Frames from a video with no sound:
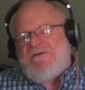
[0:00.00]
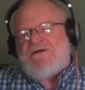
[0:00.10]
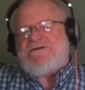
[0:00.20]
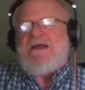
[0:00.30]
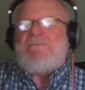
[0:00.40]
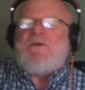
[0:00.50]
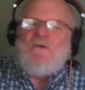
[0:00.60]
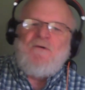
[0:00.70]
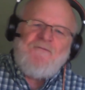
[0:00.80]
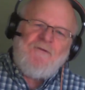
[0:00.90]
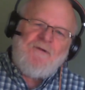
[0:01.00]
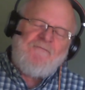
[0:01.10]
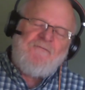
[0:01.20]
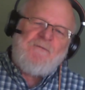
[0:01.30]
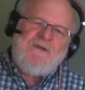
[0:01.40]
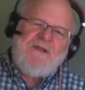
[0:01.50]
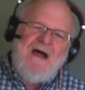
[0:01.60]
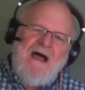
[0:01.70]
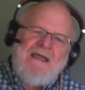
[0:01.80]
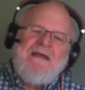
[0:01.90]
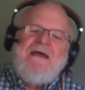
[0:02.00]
acceptable for PI,